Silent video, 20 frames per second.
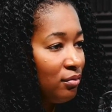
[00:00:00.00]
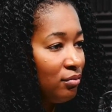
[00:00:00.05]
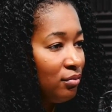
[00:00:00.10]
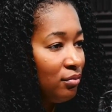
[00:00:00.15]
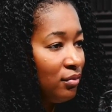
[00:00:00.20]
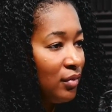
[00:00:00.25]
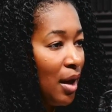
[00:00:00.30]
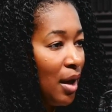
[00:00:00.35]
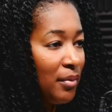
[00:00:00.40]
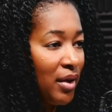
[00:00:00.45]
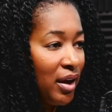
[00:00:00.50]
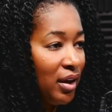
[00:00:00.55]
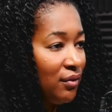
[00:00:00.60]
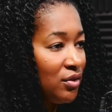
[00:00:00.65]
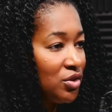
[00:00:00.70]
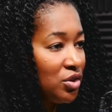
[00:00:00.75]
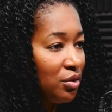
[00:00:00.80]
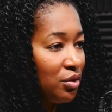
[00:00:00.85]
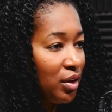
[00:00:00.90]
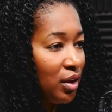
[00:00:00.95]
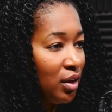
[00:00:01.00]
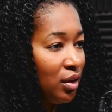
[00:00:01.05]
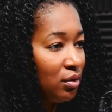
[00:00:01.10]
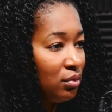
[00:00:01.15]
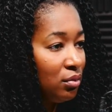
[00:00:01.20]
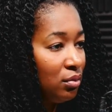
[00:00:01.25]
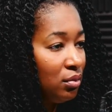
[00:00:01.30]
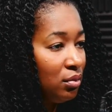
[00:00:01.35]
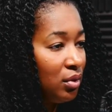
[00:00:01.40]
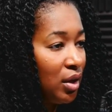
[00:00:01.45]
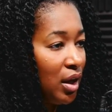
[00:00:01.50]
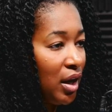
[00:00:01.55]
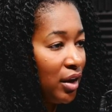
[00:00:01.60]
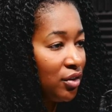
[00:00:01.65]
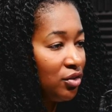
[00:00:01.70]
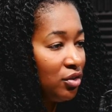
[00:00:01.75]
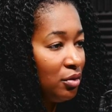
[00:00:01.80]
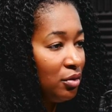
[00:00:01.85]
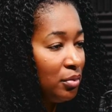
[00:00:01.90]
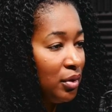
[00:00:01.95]
Yeah. I'm not even joking. Okay. That'd
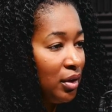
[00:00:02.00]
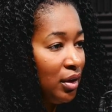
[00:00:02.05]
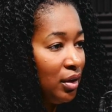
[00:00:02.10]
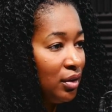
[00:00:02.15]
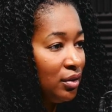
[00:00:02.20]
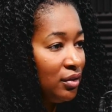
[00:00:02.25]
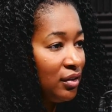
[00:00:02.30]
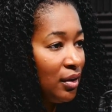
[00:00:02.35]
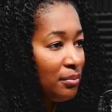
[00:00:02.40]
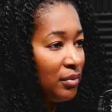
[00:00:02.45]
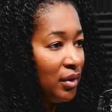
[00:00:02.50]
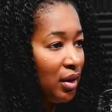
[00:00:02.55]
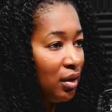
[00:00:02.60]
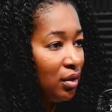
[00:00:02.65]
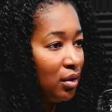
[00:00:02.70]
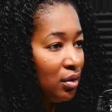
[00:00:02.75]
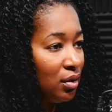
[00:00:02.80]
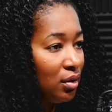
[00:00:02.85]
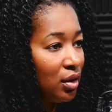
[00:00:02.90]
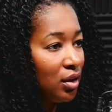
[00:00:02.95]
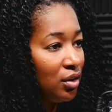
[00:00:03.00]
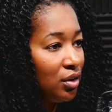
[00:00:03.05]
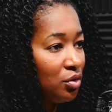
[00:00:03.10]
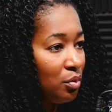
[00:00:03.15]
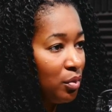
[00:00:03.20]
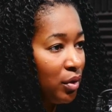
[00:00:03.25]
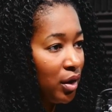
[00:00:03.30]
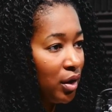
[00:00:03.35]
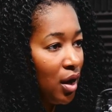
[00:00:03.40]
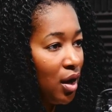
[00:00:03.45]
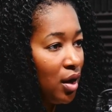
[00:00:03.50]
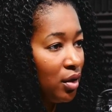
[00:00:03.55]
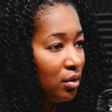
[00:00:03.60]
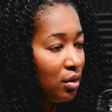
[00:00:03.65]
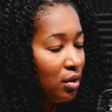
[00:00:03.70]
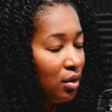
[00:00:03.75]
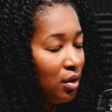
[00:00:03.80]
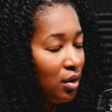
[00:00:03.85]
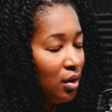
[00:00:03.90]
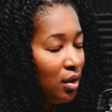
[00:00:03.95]
actually be something good to work on.
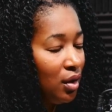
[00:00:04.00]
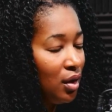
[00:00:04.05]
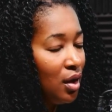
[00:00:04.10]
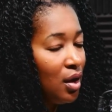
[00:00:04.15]
Yeah.